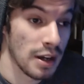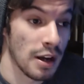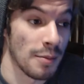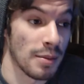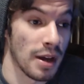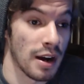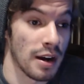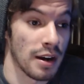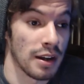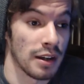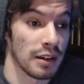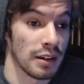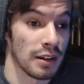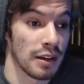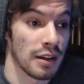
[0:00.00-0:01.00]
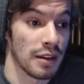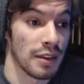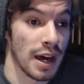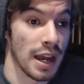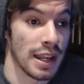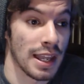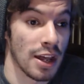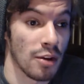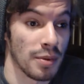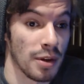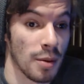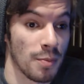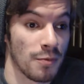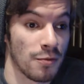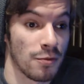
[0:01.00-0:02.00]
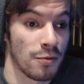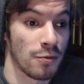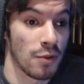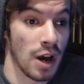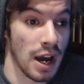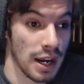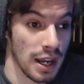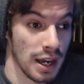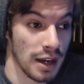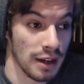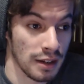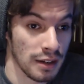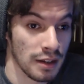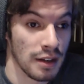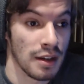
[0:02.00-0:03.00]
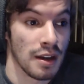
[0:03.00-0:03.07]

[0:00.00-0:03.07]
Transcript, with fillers: I'm be editing that, and that'll be up Friday,